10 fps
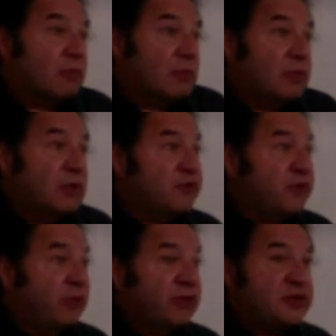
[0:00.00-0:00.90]
There's no
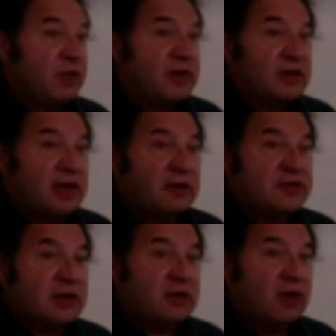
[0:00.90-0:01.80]
reason why the letters in
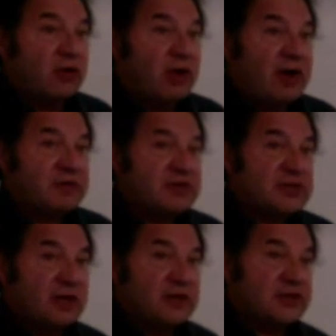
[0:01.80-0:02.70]
a logo have to sit
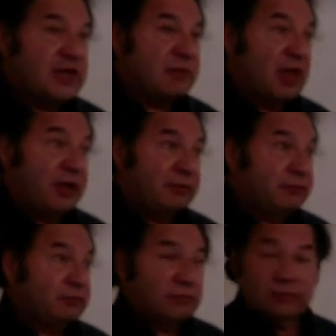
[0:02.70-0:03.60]
on the same line.
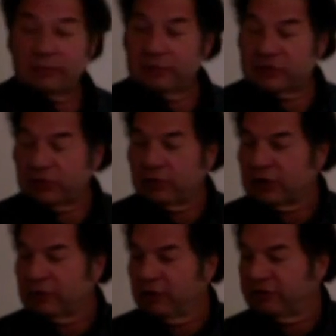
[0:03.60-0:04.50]
So you can
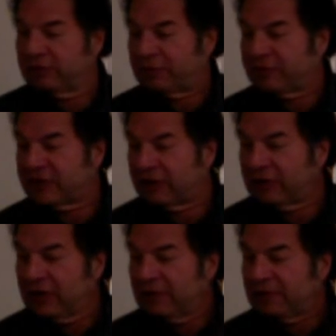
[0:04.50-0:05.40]
move them up and down,
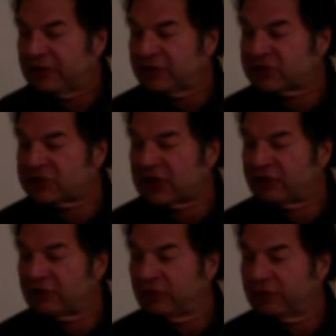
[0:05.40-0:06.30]
and this is how you
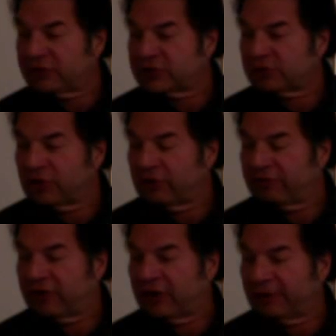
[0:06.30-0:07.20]
do it, this one over
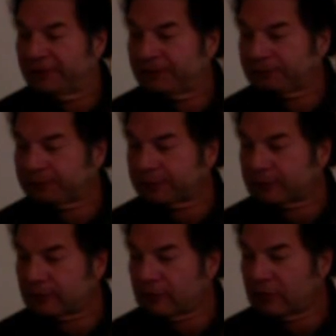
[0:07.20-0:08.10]
here.
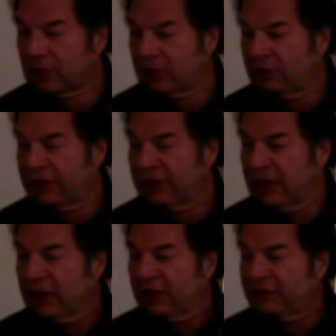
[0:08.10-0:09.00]
All right?
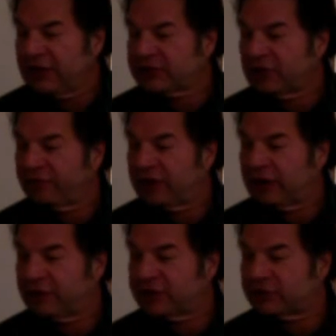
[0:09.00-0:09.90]
These over here,
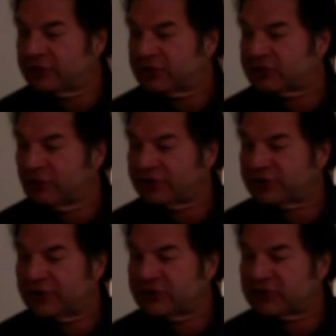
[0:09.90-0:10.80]
these are
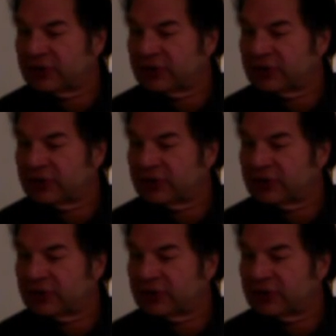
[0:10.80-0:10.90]
distortions.